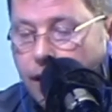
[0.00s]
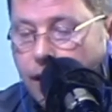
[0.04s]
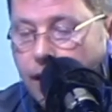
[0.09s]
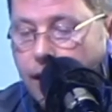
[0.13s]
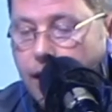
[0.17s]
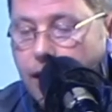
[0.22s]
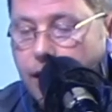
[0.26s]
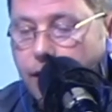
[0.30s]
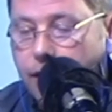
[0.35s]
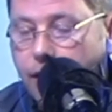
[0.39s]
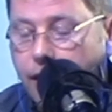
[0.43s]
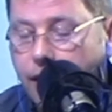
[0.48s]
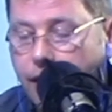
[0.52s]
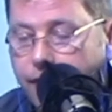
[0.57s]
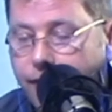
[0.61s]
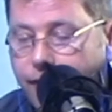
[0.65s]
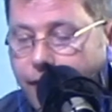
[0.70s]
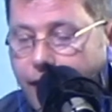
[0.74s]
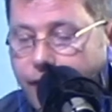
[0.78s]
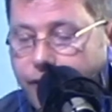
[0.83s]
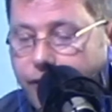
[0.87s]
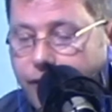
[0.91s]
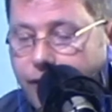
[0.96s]
he
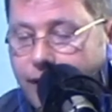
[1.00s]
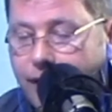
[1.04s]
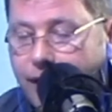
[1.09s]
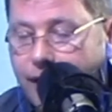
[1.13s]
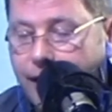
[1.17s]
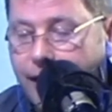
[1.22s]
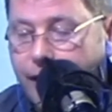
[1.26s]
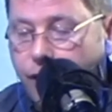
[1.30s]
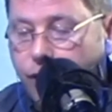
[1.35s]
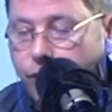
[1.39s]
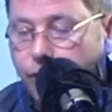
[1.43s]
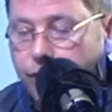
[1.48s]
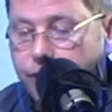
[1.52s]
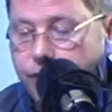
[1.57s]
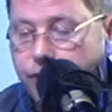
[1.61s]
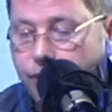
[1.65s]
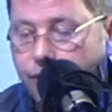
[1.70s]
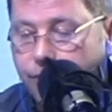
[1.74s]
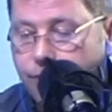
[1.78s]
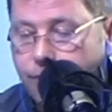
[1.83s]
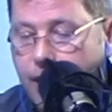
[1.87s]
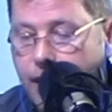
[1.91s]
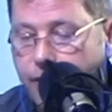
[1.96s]
invested in a
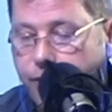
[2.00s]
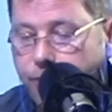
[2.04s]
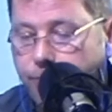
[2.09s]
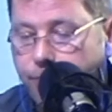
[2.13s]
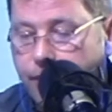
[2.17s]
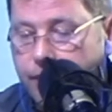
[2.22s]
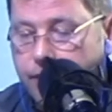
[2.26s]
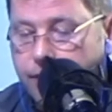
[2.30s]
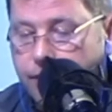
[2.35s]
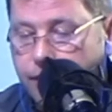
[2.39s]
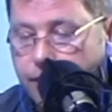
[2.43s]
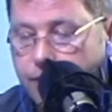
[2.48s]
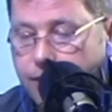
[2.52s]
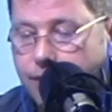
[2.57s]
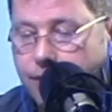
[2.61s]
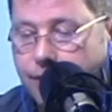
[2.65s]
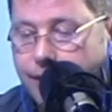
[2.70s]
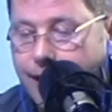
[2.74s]
crystal meth business.